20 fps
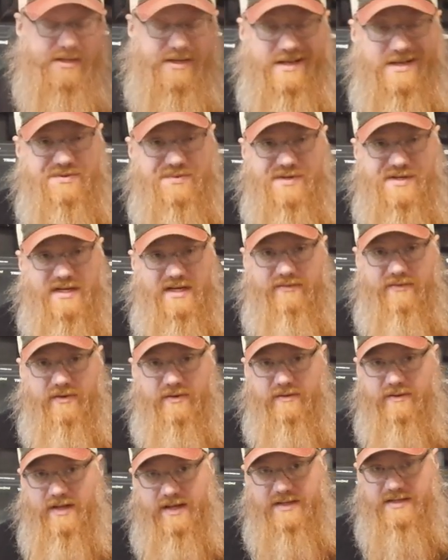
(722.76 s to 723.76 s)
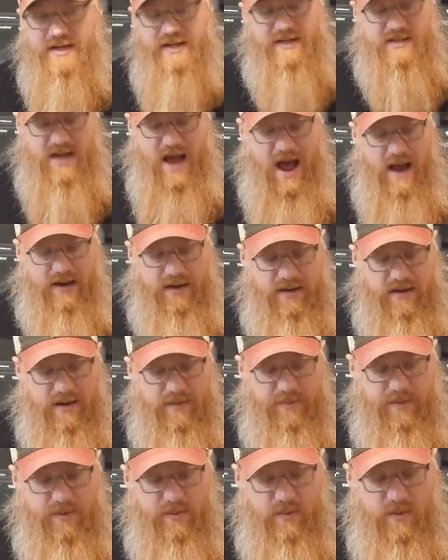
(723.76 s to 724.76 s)
this receiver, the antenna is not going to come
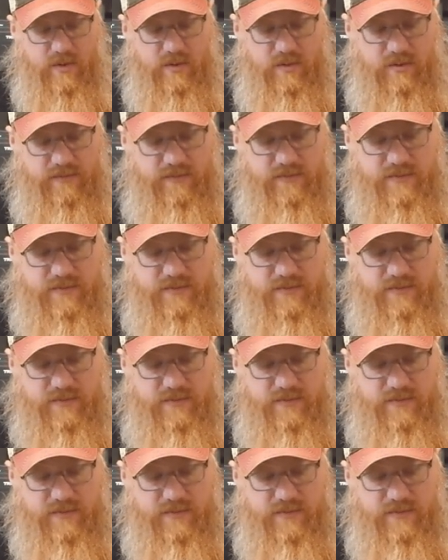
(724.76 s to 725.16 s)
through the roof.